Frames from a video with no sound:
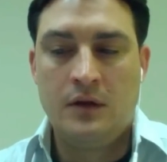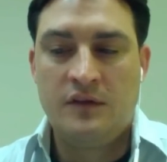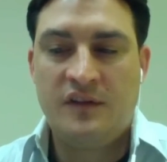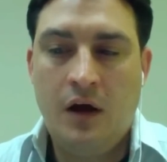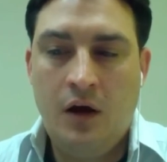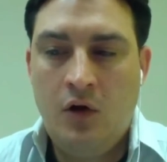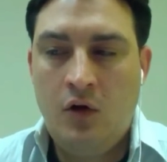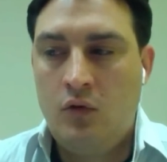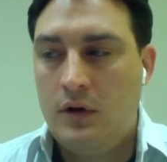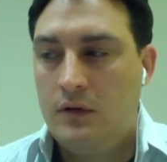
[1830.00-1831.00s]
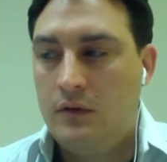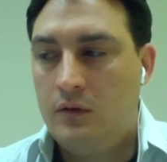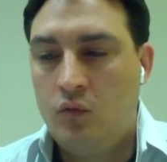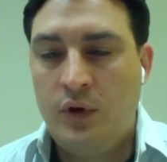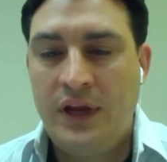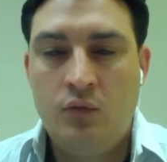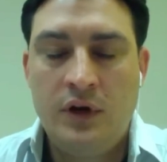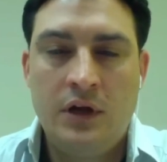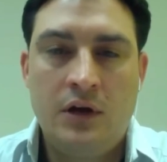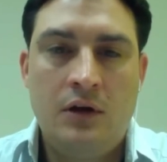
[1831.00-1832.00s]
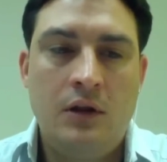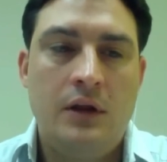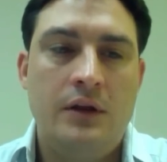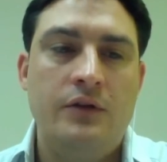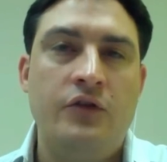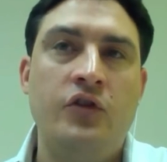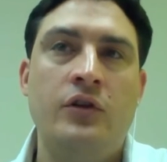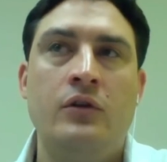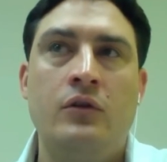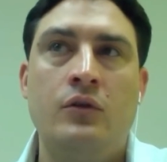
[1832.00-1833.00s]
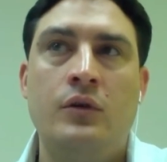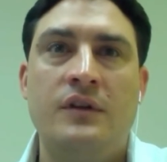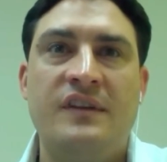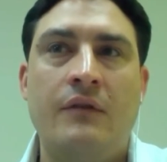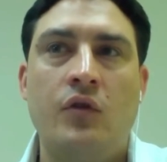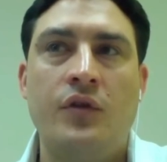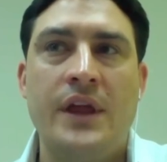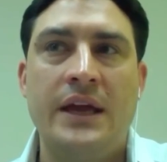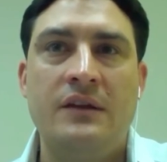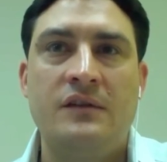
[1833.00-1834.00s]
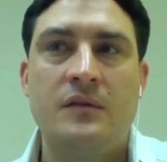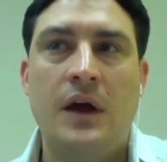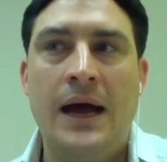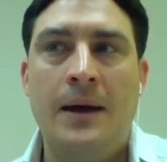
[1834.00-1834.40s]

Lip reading: So we will do several things.